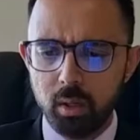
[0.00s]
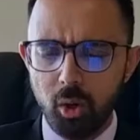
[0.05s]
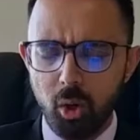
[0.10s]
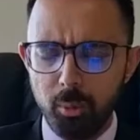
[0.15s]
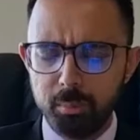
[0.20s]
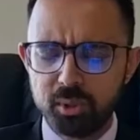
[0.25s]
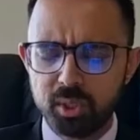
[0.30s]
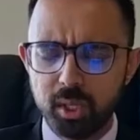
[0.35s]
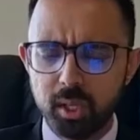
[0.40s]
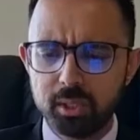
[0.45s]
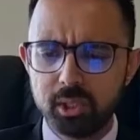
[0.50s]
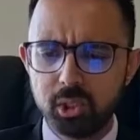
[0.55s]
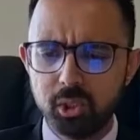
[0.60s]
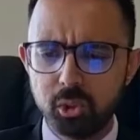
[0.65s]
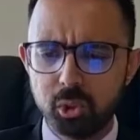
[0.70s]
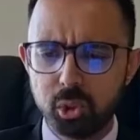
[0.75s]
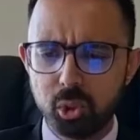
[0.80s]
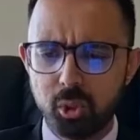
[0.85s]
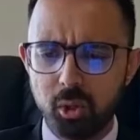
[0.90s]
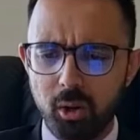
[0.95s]

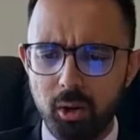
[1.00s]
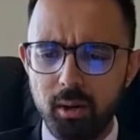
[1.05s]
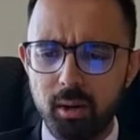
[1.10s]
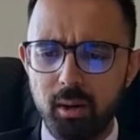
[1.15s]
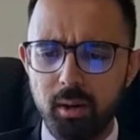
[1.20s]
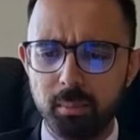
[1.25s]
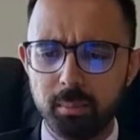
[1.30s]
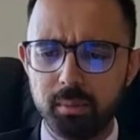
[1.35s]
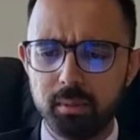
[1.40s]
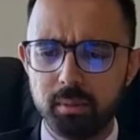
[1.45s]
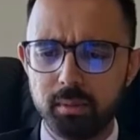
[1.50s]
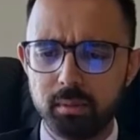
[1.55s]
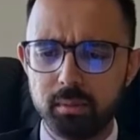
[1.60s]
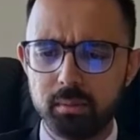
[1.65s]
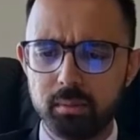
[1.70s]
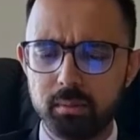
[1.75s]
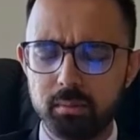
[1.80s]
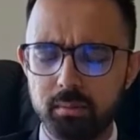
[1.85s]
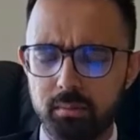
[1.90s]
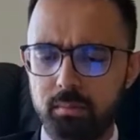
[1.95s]
objection to ConArb,
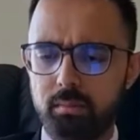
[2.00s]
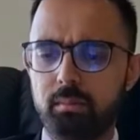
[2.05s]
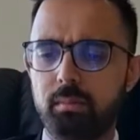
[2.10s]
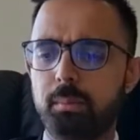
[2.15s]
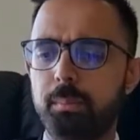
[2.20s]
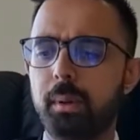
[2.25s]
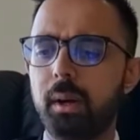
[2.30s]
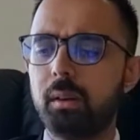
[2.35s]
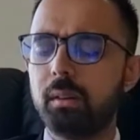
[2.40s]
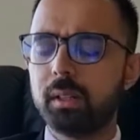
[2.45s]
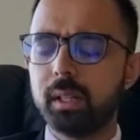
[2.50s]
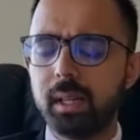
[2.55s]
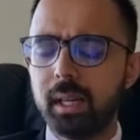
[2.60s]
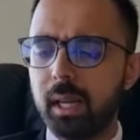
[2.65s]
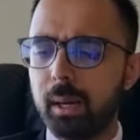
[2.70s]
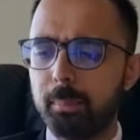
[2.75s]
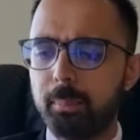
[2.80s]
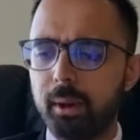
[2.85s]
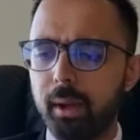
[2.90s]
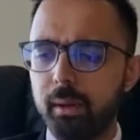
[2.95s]
but already
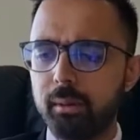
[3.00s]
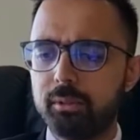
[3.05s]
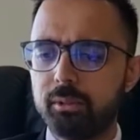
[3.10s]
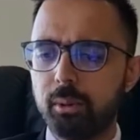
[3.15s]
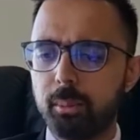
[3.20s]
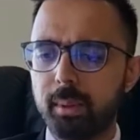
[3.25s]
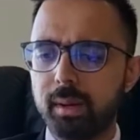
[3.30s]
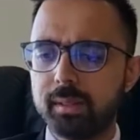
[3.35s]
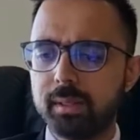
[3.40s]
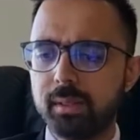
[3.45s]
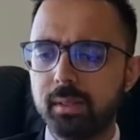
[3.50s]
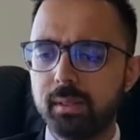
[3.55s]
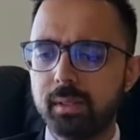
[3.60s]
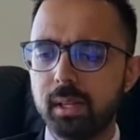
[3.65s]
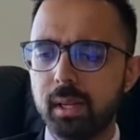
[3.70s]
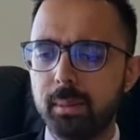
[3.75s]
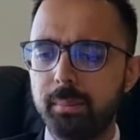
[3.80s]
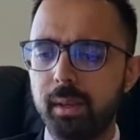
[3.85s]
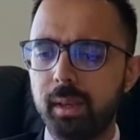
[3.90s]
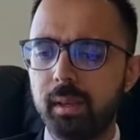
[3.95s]
applied for my
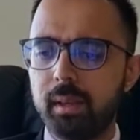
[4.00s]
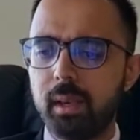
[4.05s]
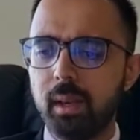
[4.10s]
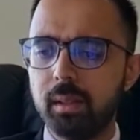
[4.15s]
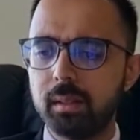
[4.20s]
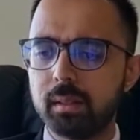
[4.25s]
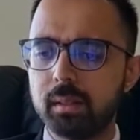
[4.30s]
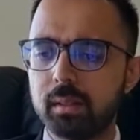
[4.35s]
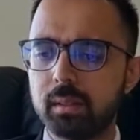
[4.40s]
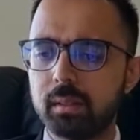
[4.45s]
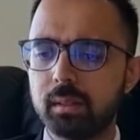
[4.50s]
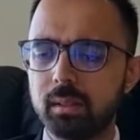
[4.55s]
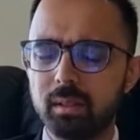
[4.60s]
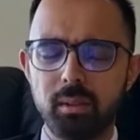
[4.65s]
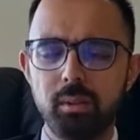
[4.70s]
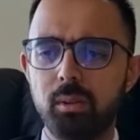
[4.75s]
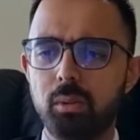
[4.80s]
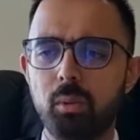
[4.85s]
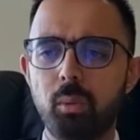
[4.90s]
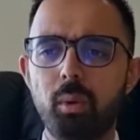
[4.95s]
CCMA case.
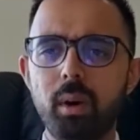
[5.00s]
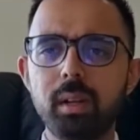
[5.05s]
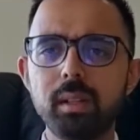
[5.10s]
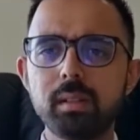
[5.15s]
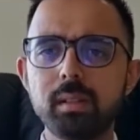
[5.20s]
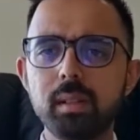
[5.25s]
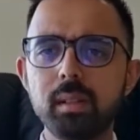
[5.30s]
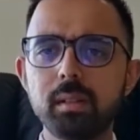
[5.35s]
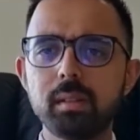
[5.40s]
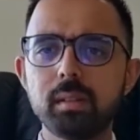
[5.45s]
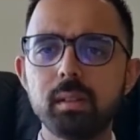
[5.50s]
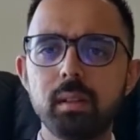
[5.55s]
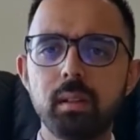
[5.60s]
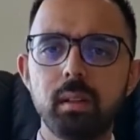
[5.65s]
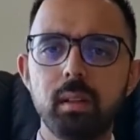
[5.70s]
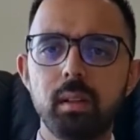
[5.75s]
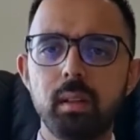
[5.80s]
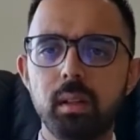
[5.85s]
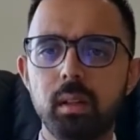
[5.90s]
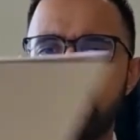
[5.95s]
What is this?
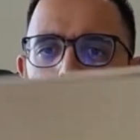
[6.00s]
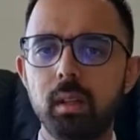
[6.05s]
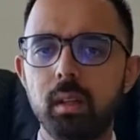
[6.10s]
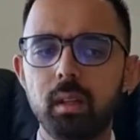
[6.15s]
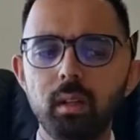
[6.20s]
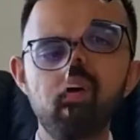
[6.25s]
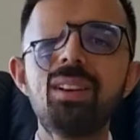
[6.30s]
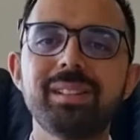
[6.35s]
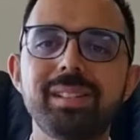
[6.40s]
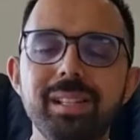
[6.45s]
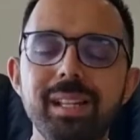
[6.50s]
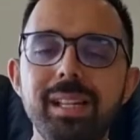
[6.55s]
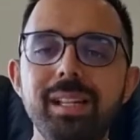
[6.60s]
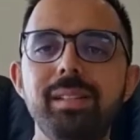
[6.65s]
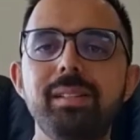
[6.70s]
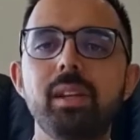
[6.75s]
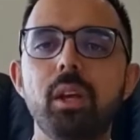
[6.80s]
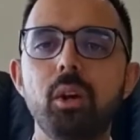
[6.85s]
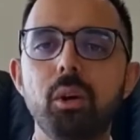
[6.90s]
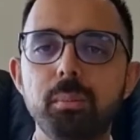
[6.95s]
What
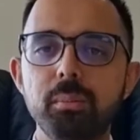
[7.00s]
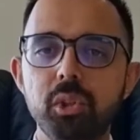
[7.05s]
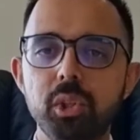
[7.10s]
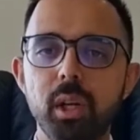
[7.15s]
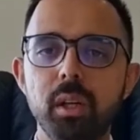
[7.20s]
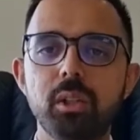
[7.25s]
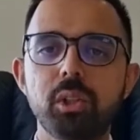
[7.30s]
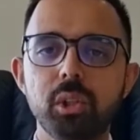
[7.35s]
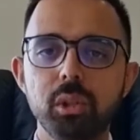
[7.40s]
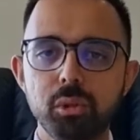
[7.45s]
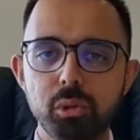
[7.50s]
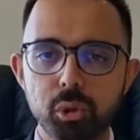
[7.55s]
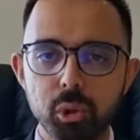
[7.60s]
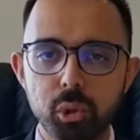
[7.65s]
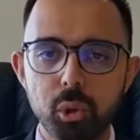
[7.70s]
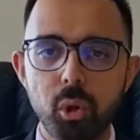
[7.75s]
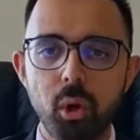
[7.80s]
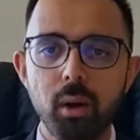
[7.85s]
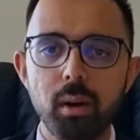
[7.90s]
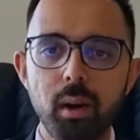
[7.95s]
is what? an objection to
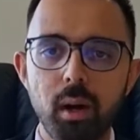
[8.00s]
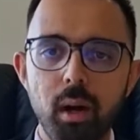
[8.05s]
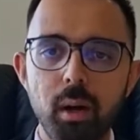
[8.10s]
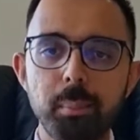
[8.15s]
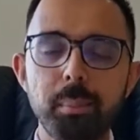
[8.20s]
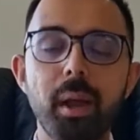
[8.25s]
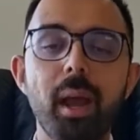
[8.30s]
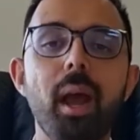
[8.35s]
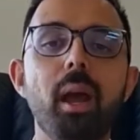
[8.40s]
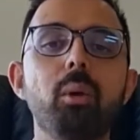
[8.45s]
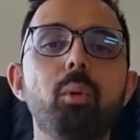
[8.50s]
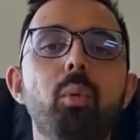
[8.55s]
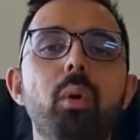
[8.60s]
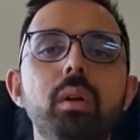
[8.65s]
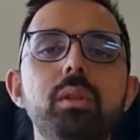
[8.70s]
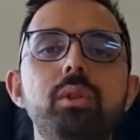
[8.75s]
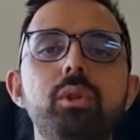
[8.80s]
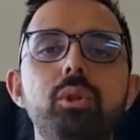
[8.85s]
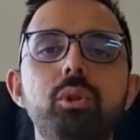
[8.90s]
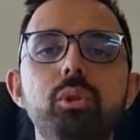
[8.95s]
ConArb and
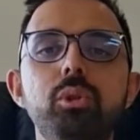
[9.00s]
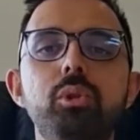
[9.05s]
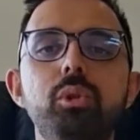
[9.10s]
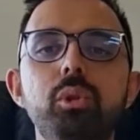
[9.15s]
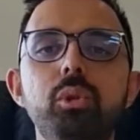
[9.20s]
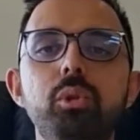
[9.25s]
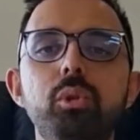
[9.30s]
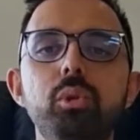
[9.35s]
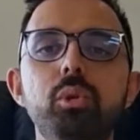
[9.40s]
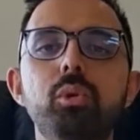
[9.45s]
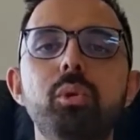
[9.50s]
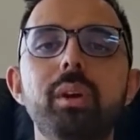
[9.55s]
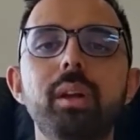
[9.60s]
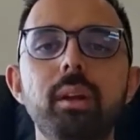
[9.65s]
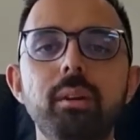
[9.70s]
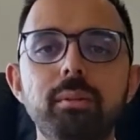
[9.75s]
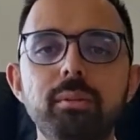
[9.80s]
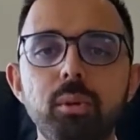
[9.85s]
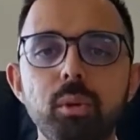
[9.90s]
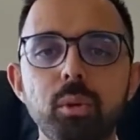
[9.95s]
what should you do
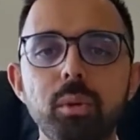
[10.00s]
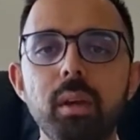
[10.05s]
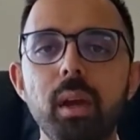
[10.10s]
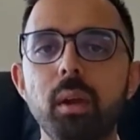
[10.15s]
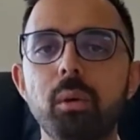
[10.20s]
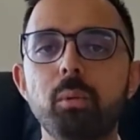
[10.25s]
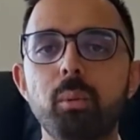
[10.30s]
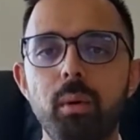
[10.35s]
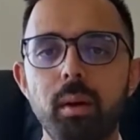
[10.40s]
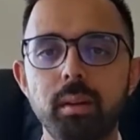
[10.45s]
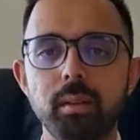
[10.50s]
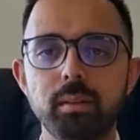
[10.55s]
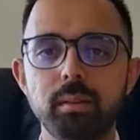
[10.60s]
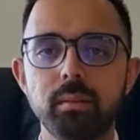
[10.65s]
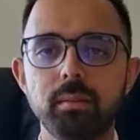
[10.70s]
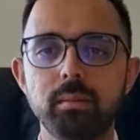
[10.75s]
if you get one?